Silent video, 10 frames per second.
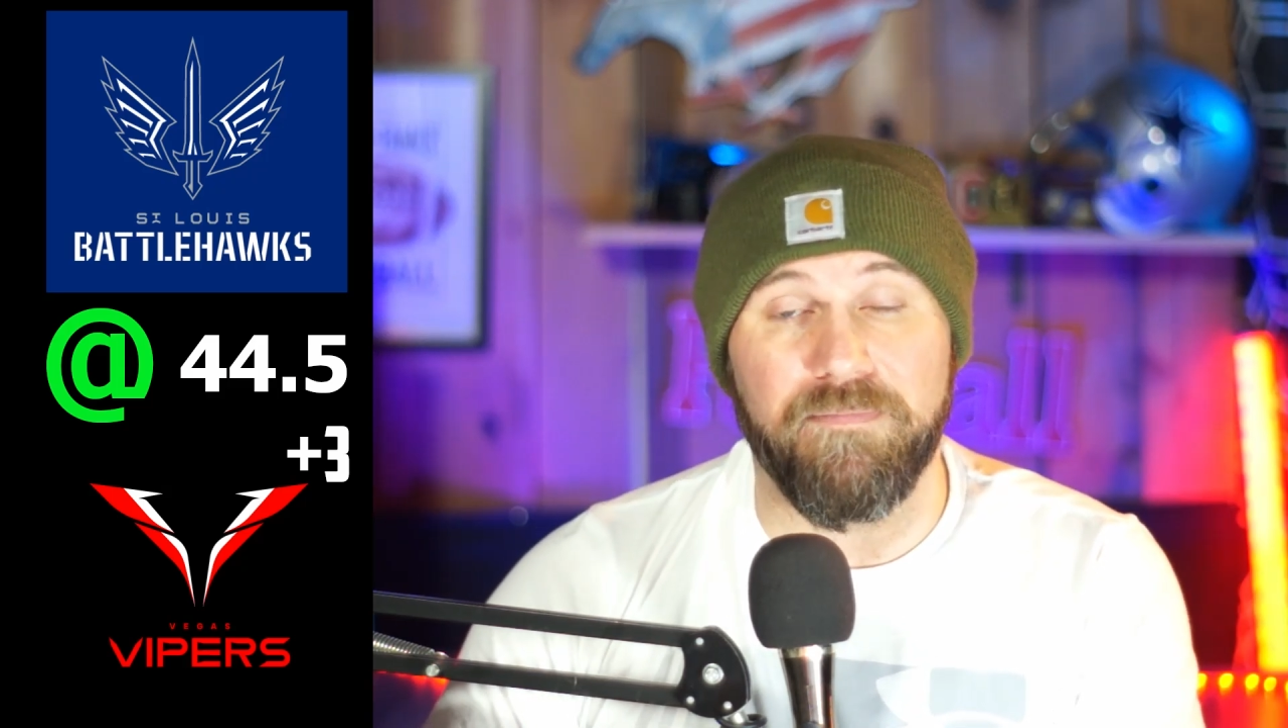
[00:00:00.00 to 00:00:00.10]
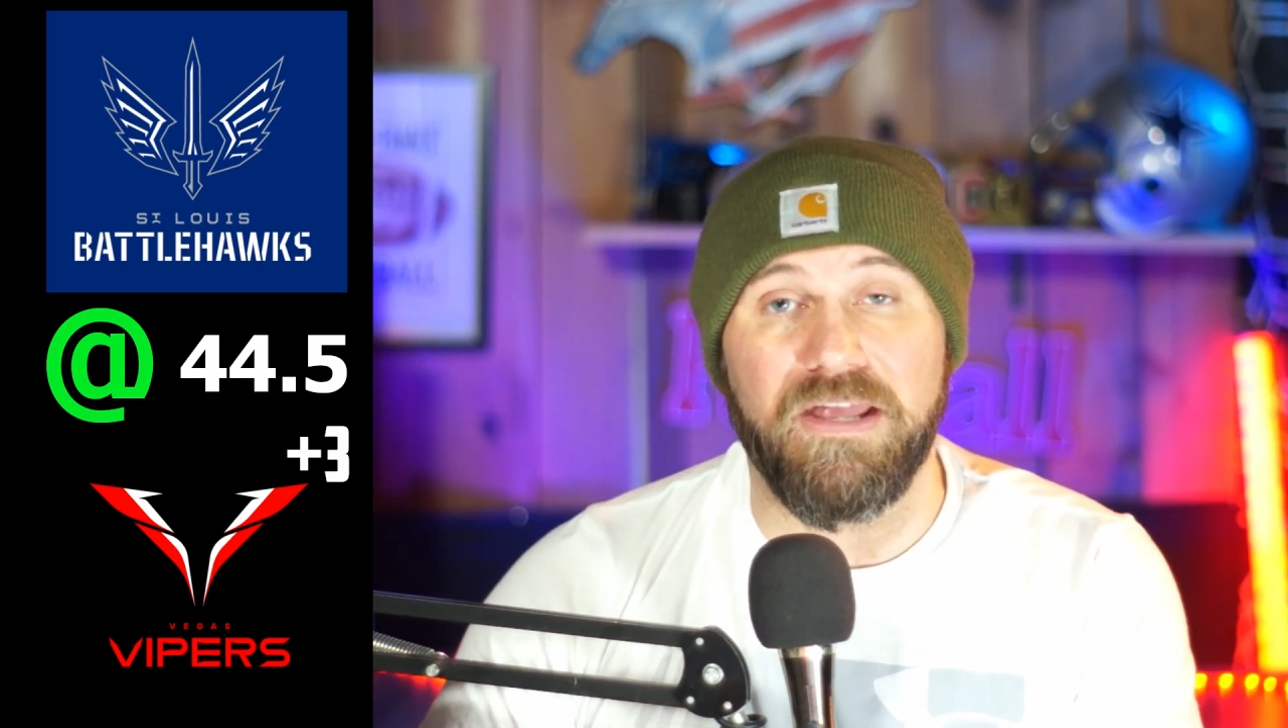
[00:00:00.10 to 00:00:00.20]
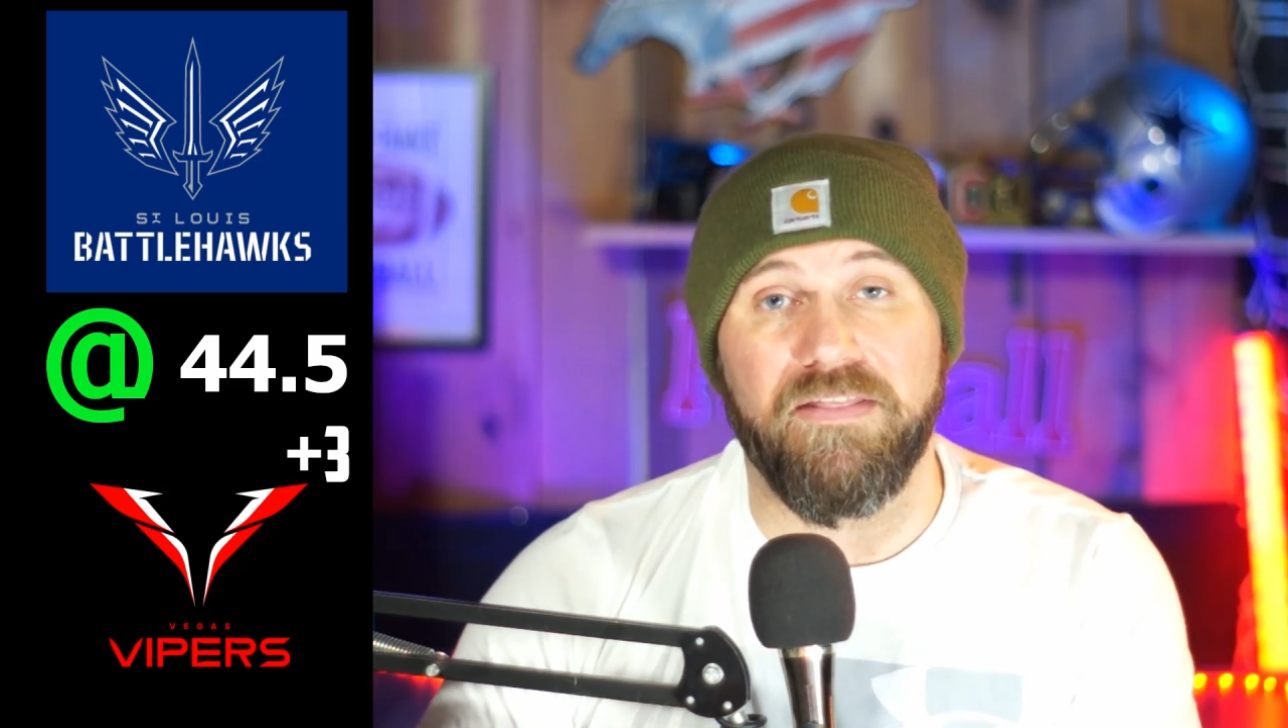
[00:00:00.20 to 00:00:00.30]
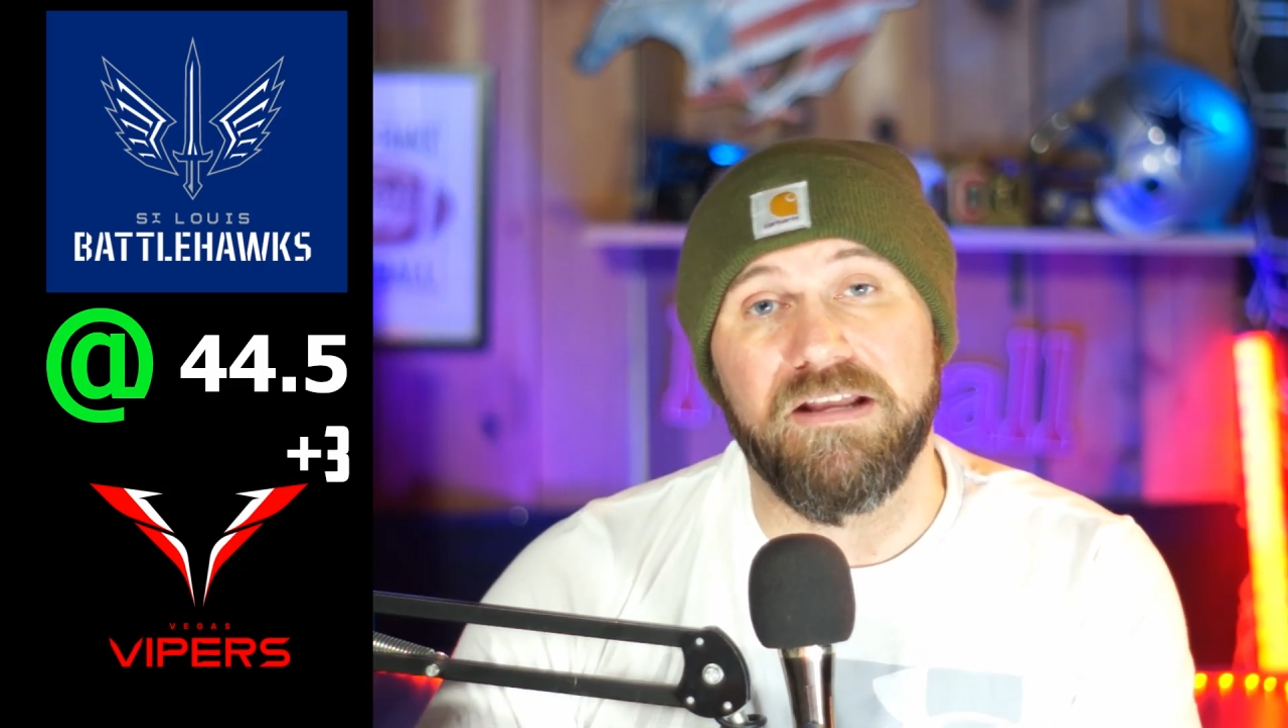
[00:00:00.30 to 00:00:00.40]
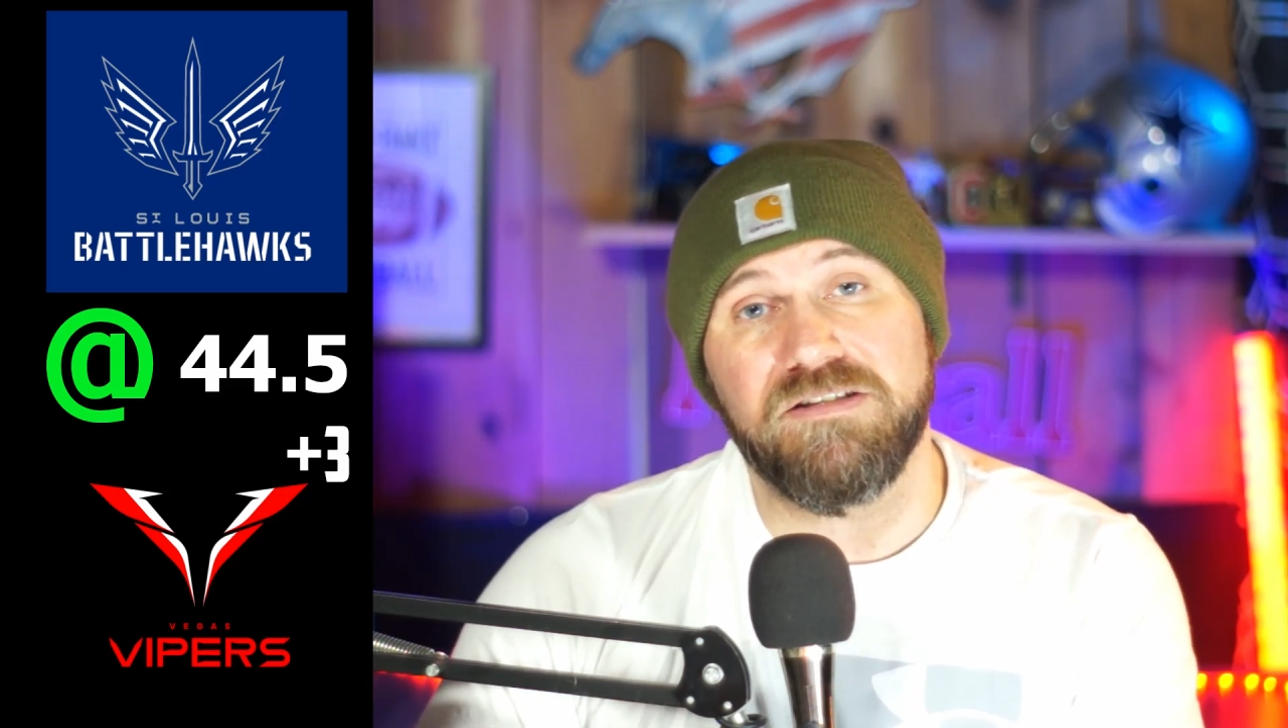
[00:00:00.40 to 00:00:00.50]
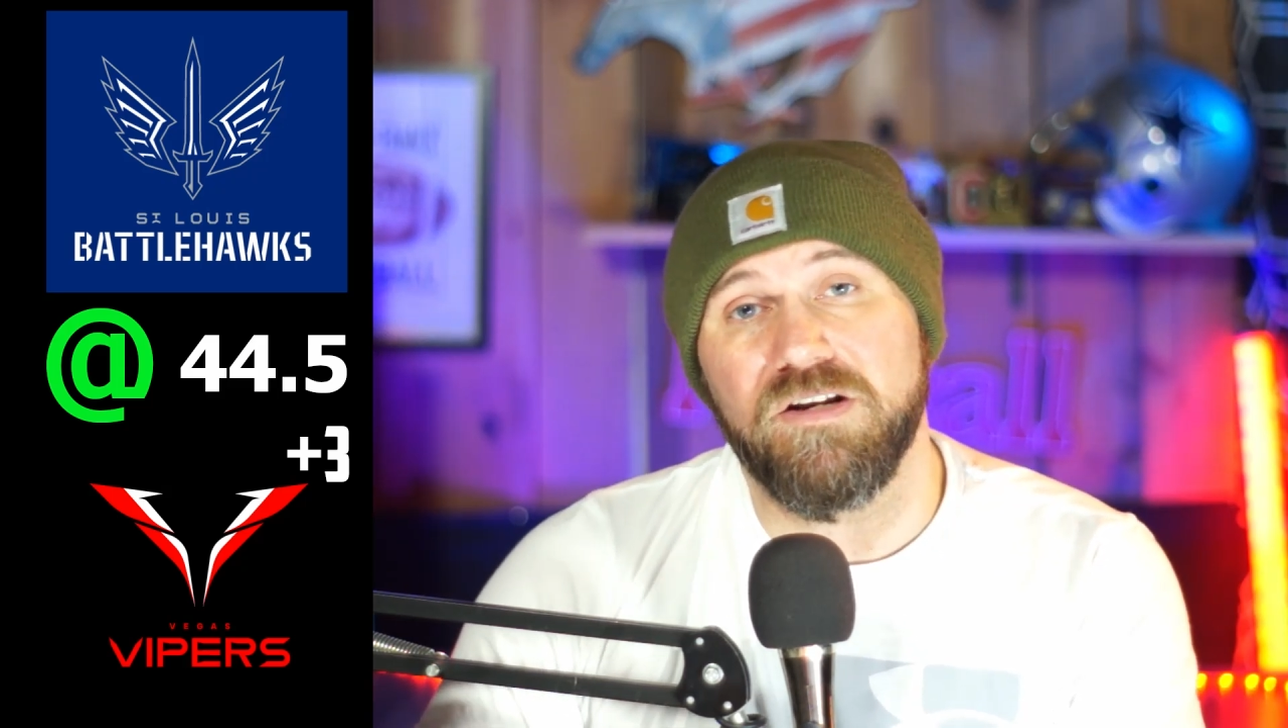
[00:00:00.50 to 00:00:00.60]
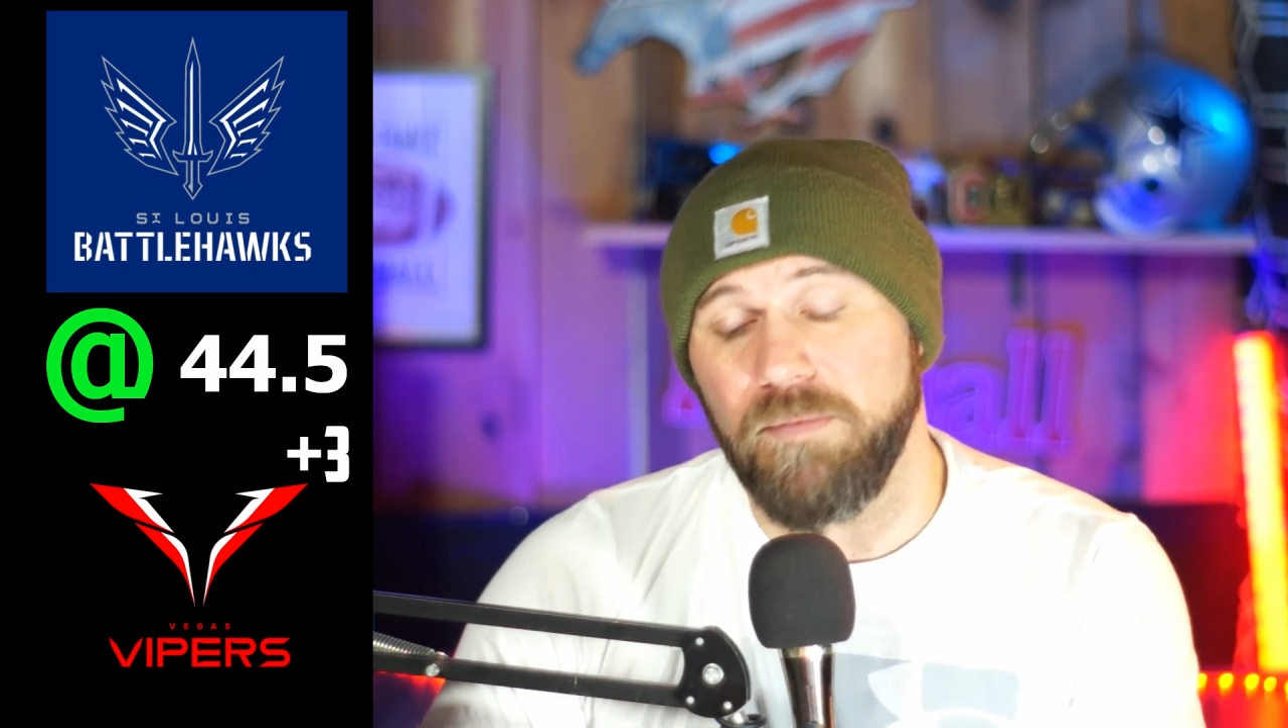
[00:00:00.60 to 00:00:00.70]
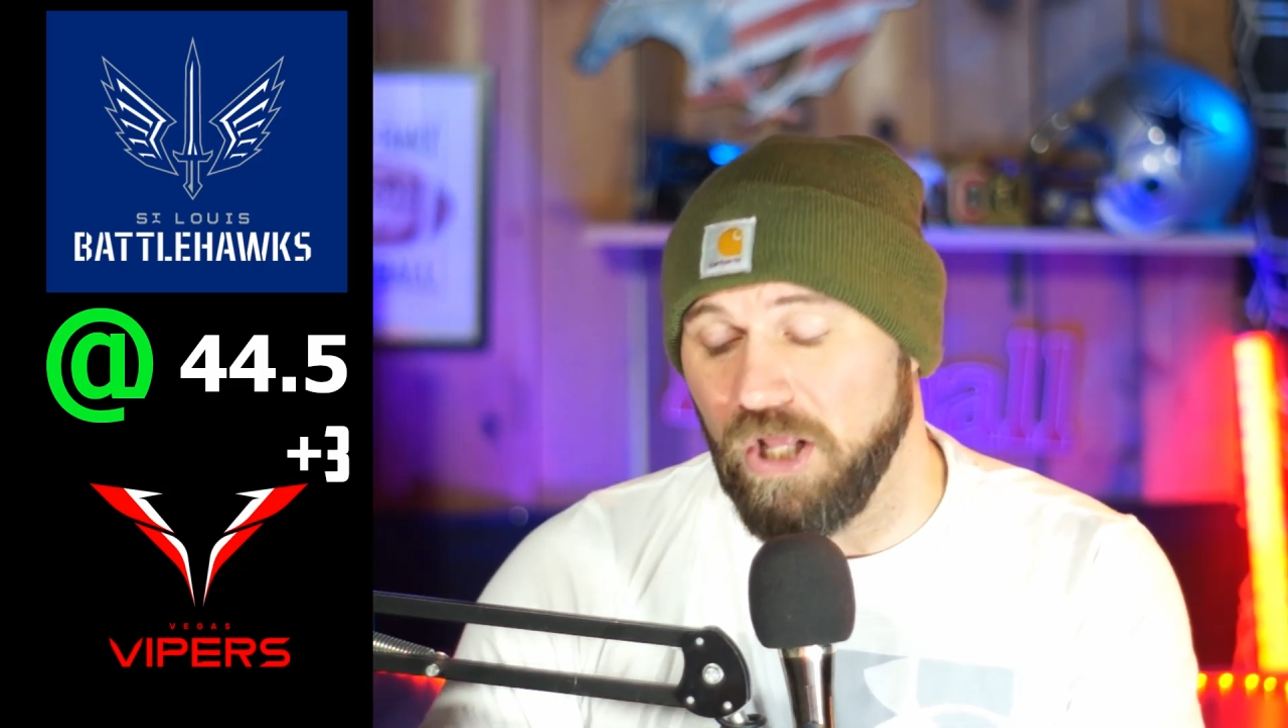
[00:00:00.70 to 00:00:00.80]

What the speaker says: that's going to be